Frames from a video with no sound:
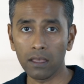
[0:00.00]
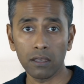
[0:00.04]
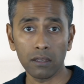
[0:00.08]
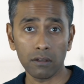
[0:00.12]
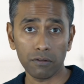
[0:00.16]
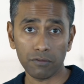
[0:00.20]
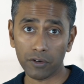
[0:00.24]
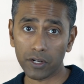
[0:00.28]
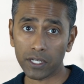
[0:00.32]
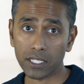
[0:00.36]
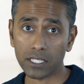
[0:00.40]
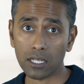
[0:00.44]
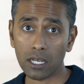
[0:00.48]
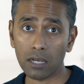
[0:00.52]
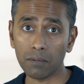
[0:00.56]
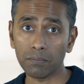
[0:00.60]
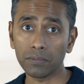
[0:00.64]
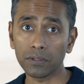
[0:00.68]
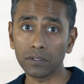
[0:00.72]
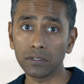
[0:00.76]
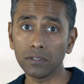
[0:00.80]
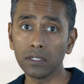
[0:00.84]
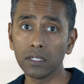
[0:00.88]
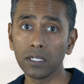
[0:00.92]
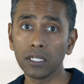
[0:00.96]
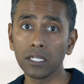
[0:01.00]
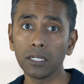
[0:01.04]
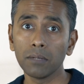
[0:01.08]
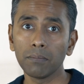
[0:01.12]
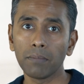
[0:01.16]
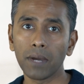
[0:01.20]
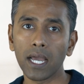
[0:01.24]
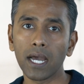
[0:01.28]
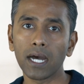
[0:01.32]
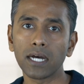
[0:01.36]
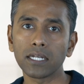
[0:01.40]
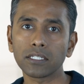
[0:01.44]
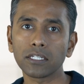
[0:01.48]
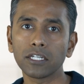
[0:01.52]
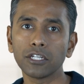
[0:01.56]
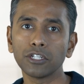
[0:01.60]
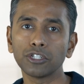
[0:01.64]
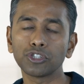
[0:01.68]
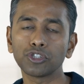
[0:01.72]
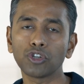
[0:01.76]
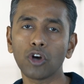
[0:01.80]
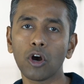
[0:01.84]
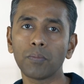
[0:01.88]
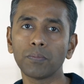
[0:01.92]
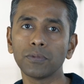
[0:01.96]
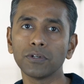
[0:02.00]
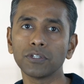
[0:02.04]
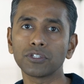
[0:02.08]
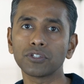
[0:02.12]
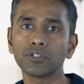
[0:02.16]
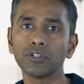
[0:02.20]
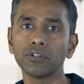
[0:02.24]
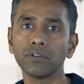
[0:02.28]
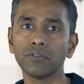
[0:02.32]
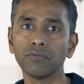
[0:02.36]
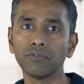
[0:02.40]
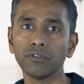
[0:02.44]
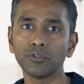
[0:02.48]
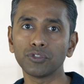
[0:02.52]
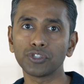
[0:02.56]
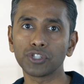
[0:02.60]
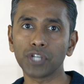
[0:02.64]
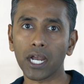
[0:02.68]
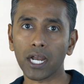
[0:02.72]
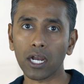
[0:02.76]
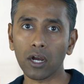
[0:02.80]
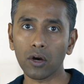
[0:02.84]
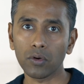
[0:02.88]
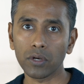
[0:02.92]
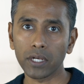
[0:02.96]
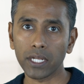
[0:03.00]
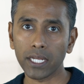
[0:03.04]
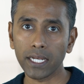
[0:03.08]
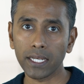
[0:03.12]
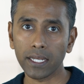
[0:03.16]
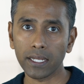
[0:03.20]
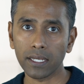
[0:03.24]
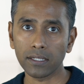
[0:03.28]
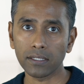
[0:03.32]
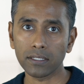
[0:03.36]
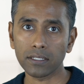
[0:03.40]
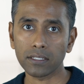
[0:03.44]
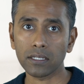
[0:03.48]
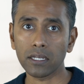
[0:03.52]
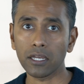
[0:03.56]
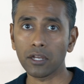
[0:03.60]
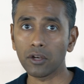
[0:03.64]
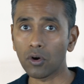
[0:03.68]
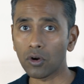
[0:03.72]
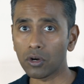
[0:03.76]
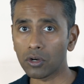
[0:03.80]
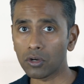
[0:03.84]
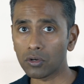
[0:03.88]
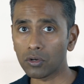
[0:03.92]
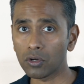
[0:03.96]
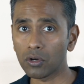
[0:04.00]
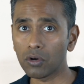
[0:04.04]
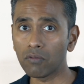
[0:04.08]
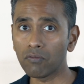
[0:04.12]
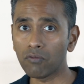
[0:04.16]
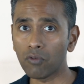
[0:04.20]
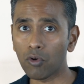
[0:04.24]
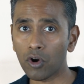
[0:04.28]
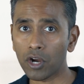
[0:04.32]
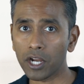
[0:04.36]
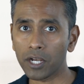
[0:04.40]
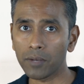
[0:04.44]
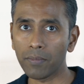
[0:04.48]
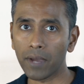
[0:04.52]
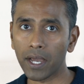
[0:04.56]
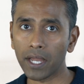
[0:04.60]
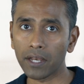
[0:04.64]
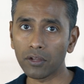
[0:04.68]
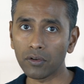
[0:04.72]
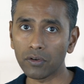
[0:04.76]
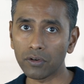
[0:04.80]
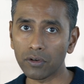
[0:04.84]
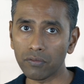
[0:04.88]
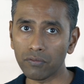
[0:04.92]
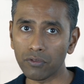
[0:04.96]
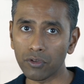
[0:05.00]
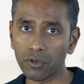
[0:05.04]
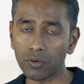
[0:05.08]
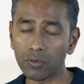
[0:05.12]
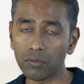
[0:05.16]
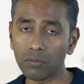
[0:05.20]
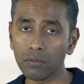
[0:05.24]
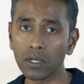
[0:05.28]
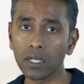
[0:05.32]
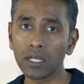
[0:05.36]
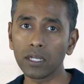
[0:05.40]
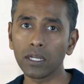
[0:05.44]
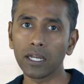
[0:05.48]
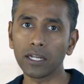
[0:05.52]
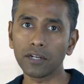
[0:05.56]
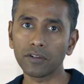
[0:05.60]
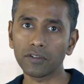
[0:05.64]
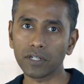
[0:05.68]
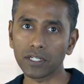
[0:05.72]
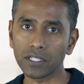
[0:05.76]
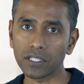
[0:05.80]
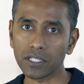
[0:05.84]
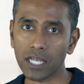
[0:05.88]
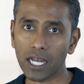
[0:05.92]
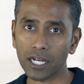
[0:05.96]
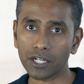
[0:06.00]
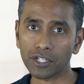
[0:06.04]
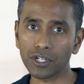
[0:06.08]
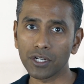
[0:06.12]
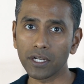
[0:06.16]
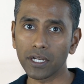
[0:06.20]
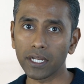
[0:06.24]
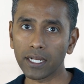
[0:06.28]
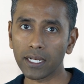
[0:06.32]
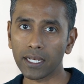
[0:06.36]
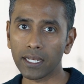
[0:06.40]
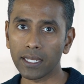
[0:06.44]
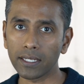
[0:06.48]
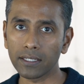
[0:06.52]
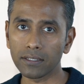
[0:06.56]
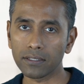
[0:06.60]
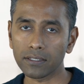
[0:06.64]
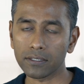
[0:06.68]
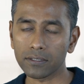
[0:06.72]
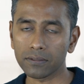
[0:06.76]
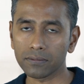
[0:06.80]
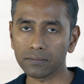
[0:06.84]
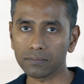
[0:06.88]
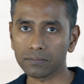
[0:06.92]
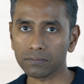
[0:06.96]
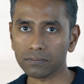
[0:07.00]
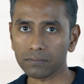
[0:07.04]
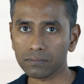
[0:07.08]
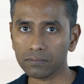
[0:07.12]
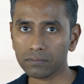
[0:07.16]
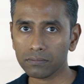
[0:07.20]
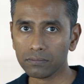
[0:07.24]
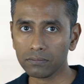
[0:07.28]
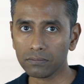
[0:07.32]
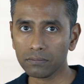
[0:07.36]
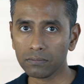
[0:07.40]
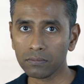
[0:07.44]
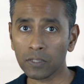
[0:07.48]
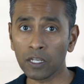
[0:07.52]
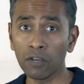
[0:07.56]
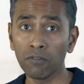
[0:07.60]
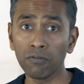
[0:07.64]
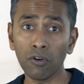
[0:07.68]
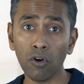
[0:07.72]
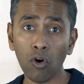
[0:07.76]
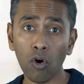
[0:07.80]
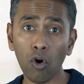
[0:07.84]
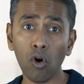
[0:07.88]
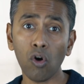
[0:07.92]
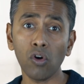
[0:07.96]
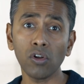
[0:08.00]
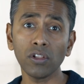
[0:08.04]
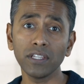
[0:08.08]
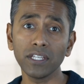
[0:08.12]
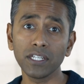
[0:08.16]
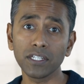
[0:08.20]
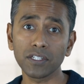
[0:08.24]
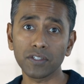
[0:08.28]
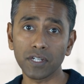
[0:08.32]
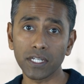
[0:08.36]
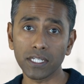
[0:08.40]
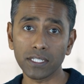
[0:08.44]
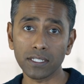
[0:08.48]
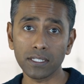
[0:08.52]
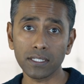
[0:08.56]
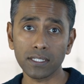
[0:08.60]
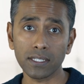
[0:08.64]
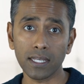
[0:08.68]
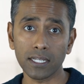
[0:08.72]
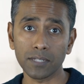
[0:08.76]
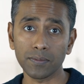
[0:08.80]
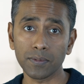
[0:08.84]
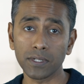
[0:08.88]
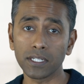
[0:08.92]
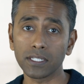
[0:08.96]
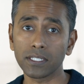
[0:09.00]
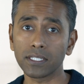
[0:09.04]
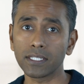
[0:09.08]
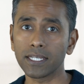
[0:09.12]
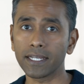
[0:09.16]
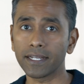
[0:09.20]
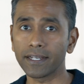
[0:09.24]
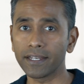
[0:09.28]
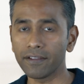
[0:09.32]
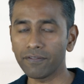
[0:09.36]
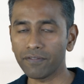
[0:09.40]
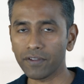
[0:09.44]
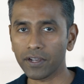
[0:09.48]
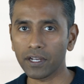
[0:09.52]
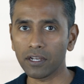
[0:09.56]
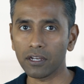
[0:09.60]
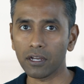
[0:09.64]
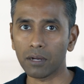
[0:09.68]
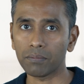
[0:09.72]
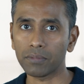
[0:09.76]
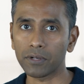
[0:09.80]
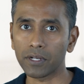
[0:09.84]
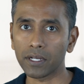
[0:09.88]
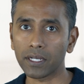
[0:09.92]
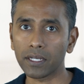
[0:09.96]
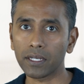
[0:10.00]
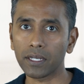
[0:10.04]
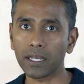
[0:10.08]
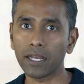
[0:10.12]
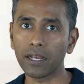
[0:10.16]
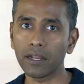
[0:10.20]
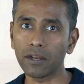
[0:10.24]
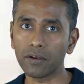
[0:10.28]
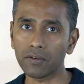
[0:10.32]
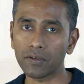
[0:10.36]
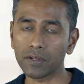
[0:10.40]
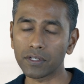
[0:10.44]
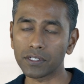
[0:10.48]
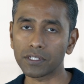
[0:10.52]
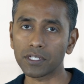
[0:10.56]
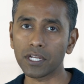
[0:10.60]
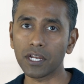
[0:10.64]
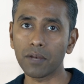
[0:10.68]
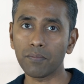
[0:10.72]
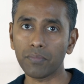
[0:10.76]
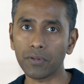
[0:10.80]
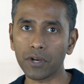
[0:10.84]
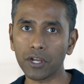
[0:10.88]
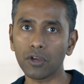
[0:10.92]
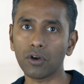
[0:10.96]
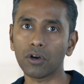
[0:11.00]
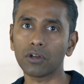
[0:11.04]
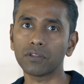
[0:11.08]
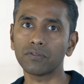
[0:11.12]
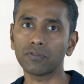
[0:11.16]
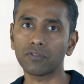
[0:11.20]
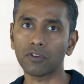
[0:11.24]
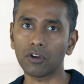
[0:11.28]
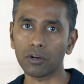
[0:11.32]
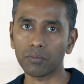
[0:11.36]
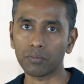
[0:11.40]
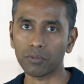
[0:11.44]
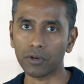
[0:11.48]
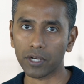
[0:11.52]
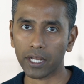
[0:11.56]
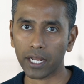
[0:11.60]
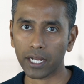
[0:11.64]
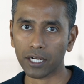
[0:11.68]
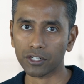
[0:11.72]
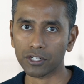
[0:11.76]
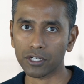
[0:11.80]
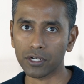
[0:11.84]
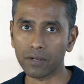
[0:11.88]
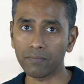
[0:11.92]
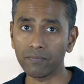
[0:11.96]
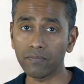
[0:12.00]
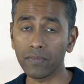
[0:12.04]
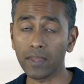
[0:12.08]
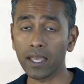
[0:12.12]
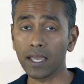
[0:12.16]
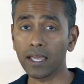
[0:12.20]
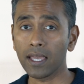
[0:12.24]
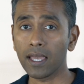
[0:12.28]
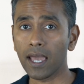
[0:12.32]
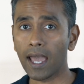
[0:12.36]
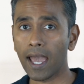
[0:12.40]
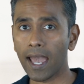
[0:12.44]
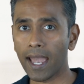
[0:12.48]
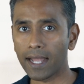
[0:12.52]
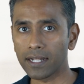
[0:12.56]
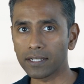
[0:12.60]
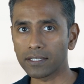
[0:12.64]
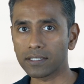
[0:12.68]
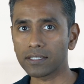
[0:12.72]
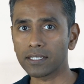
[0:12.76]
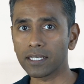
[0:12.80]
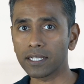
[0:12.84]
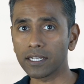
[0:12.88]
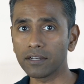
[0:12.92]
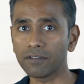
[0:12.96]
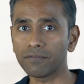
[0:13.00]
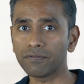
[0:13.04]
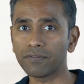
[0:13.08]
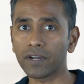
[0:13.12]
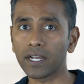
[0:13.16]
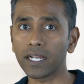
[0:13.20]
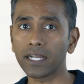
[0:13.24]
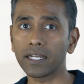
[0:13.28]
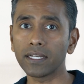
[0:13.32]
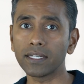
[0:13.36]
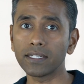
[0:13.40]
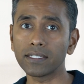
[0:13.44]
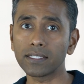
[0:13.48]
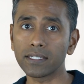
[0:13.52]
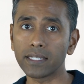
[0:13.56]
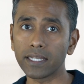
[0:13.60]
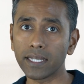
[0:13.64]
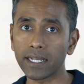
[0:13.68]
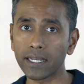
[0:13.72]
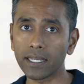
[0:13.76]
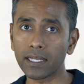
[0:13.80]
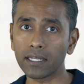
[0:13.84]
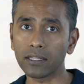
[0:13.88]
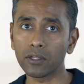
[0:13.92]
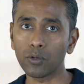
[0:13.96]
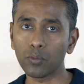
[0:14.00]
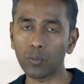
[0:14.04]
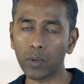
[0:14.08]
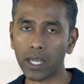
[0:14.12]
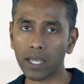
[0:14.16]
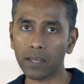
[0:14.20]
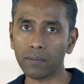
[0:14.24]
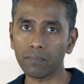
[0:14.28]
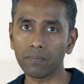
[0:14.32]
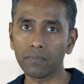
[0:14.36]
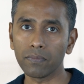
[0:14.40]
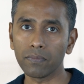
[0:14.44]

For example, by asking shoppers to review checkout details in order to avoid manual review and transaction declines. For all these reasons, there's been a significant uptick in interest in pre-auth fraud protection, and Signifyd is leading the way.